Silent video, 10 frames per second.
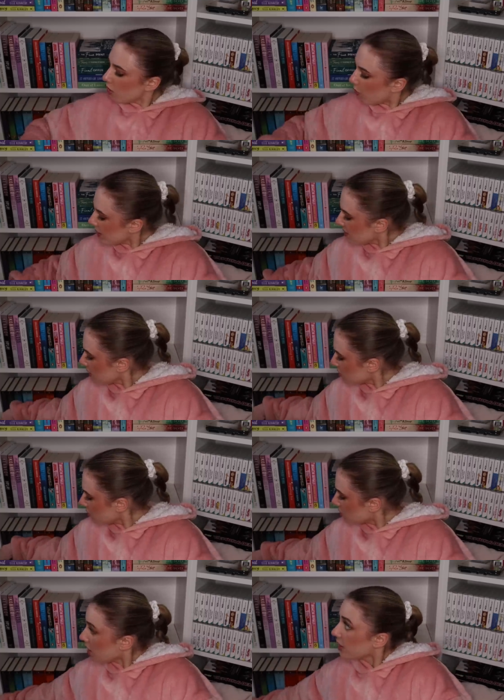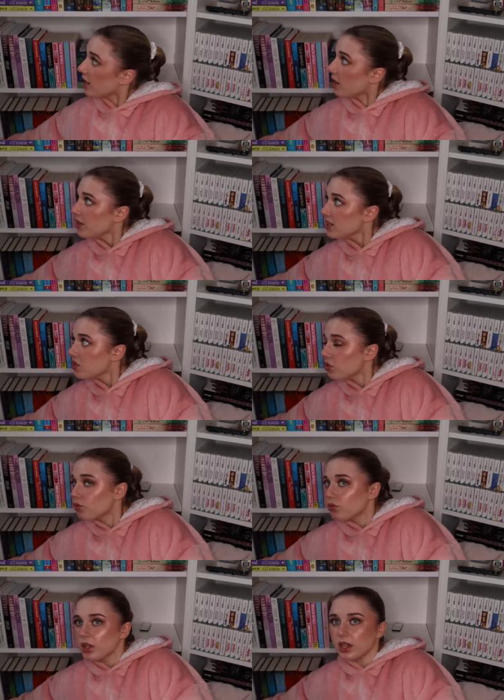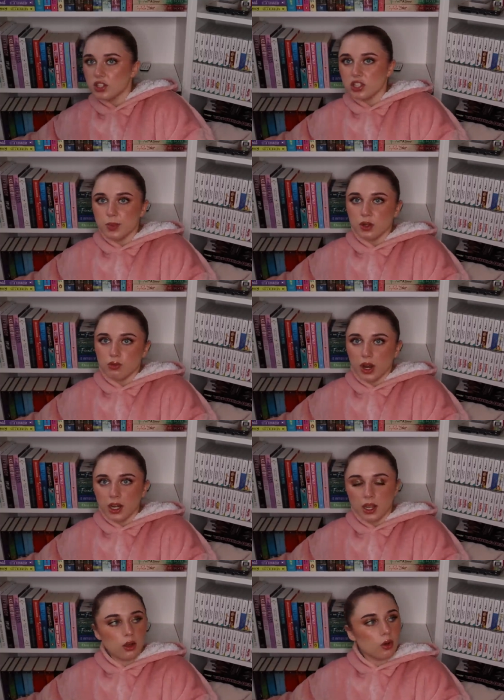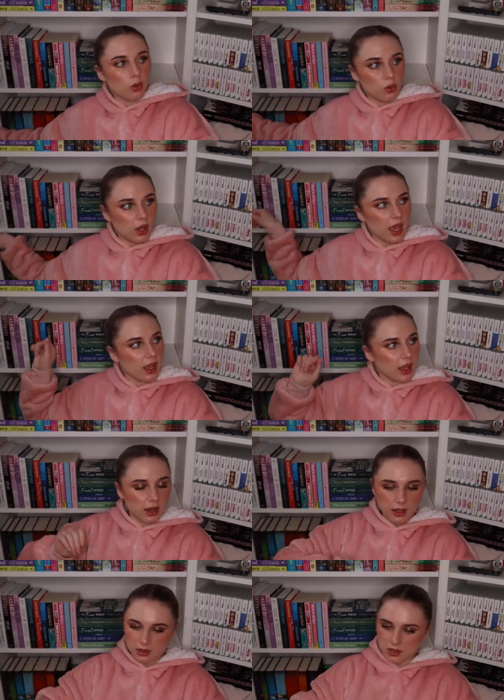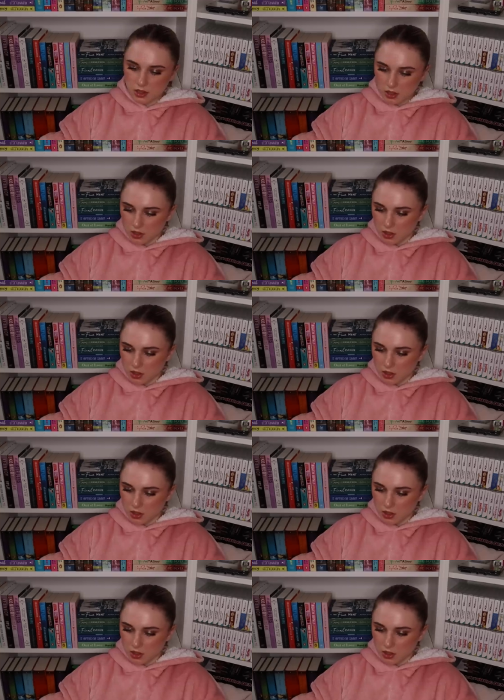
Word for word: Why is it getting so dark in here? I feel like it's gonna, it's just been raining all day and it's,